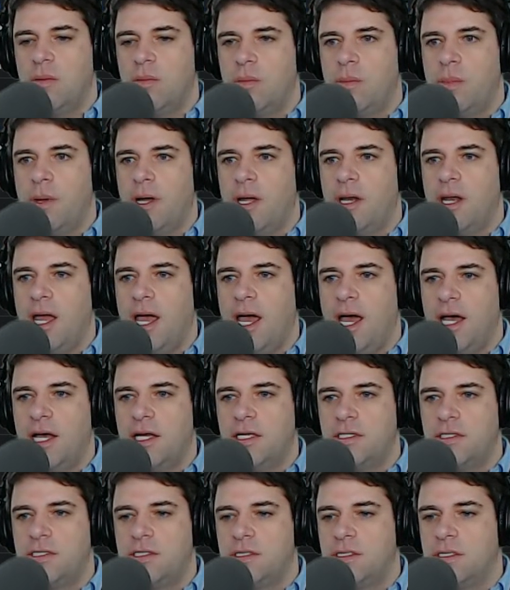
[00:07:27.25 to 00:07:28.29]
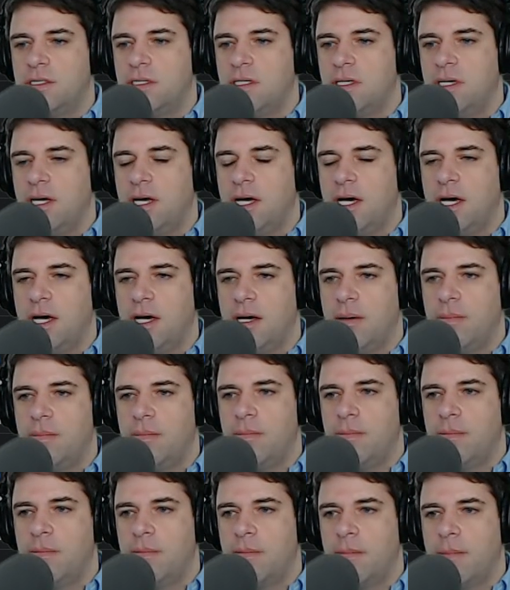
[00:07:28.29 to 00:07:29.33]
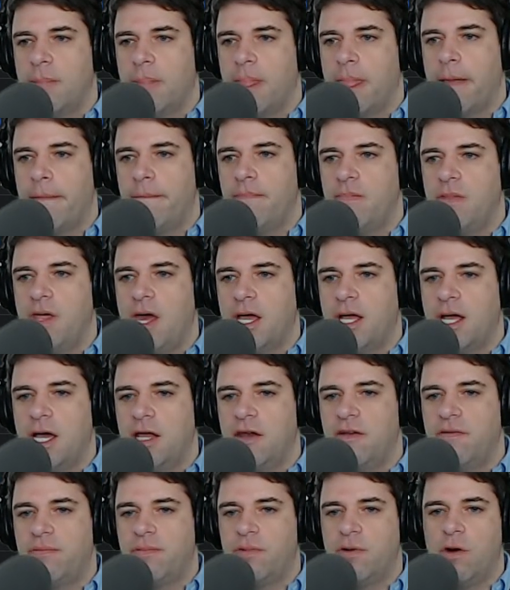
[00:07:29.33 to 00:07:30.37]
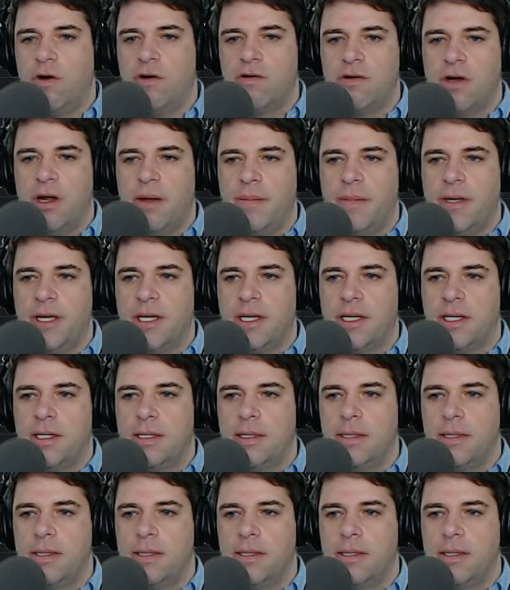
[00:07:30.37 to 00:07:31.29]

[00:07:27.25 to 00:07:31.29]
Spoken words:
but as that kind of programming